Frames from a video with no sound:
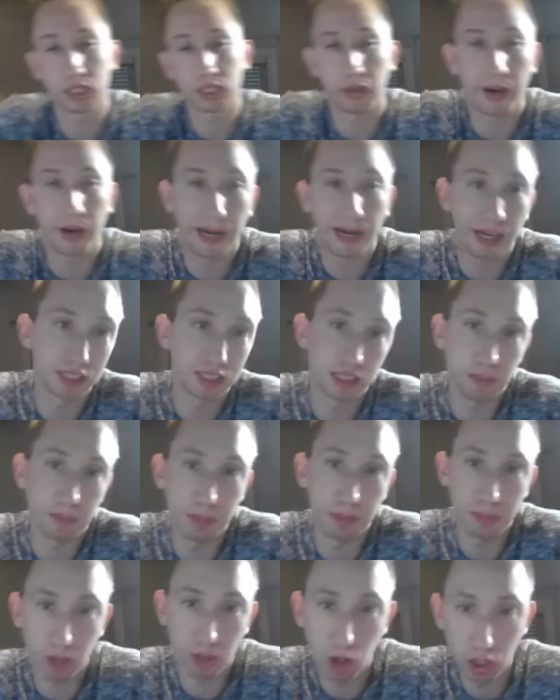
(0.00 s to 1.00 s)
right here. Some
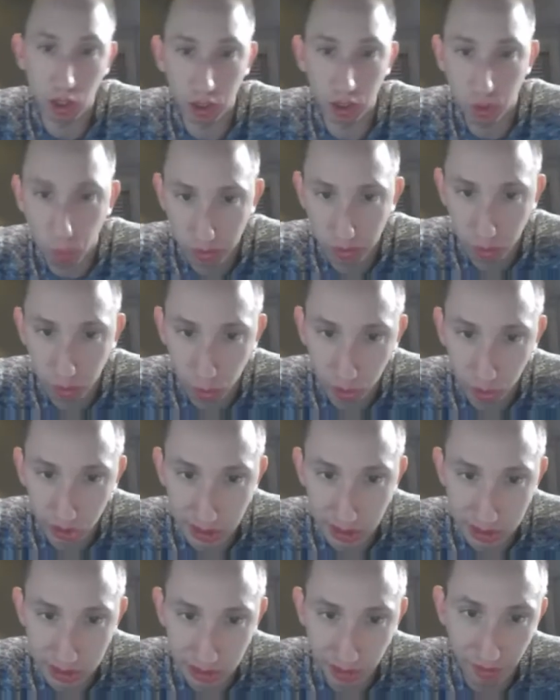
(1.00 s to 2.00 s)
people call it North
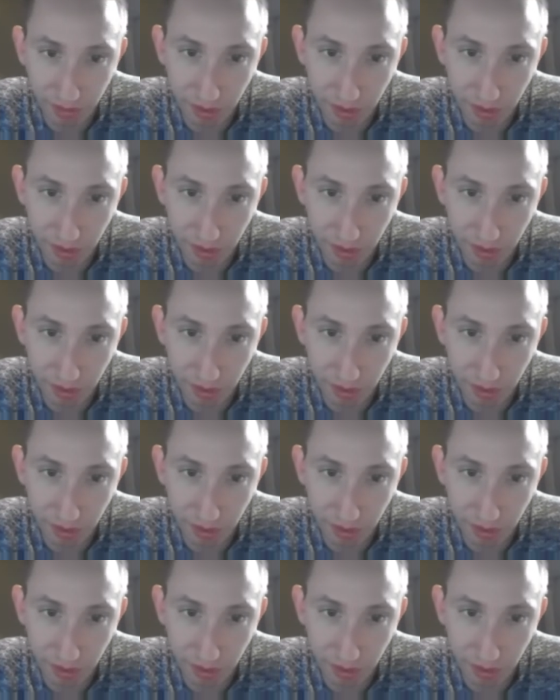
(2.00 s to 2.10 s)
Dorchester.